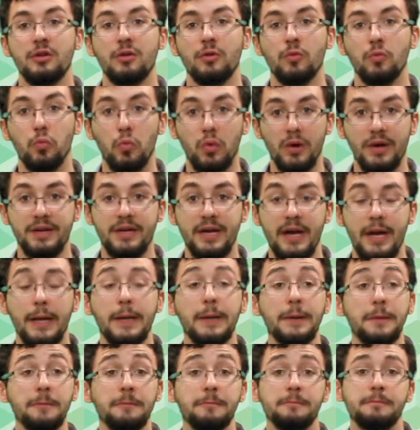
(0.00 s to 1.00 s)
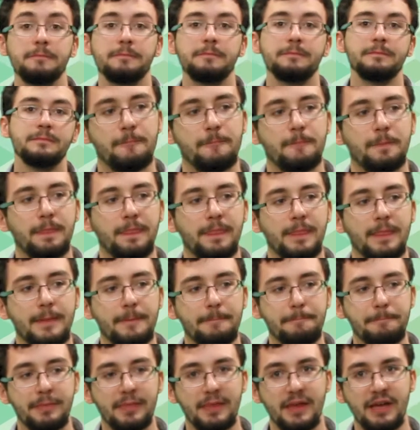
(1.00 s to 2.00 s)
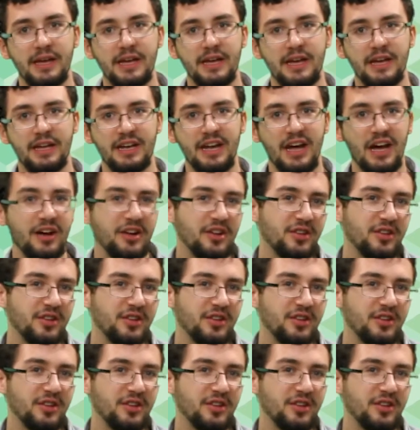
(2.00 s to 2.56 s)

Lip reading: one day. And